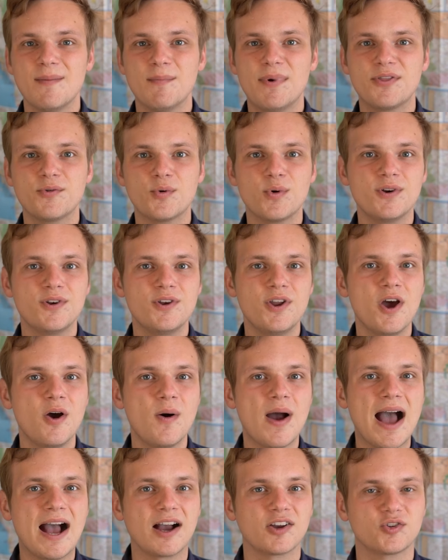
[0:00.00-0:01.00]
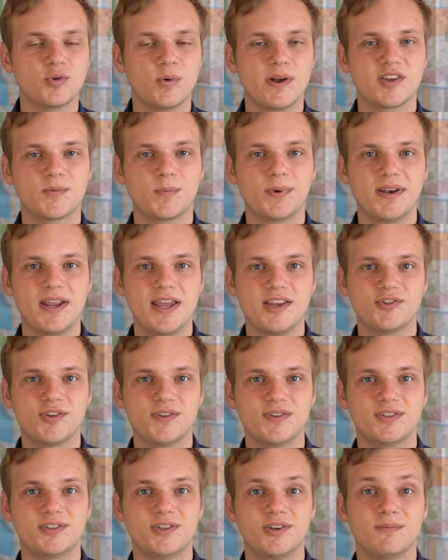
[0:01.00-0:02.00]
but there were no actual
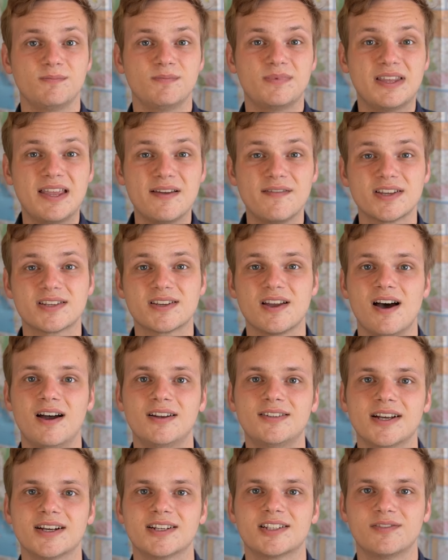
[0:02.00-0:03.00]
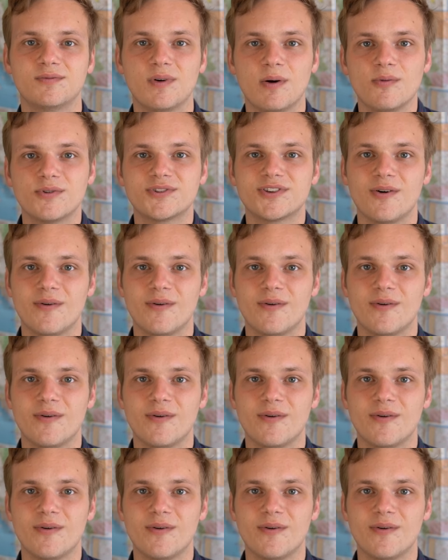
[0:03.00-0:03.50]
explanations to give us context of what was